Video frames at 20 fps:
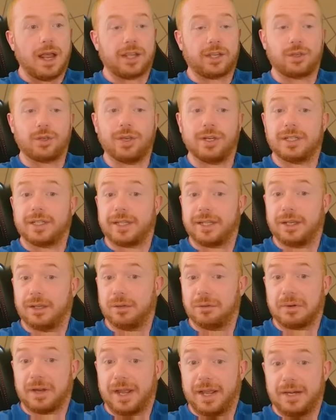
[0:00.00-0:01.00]
I could
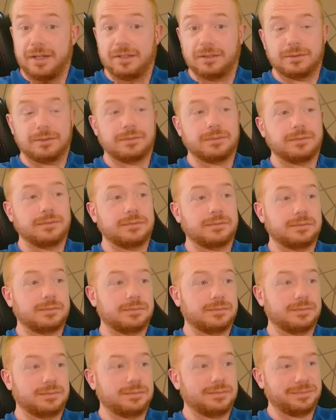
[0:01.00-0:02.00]
kill red.
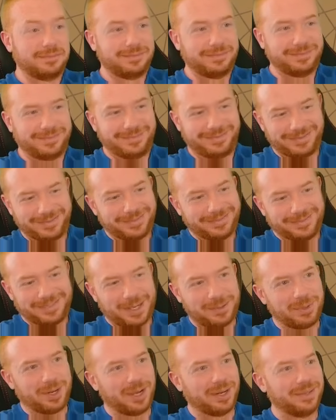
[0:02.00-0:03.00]

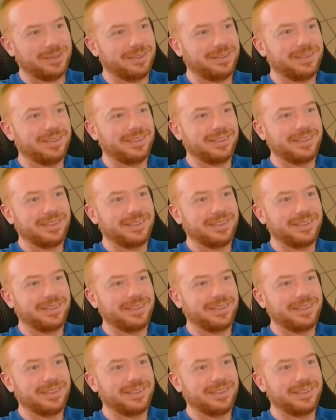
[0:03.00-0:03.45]
I'm not.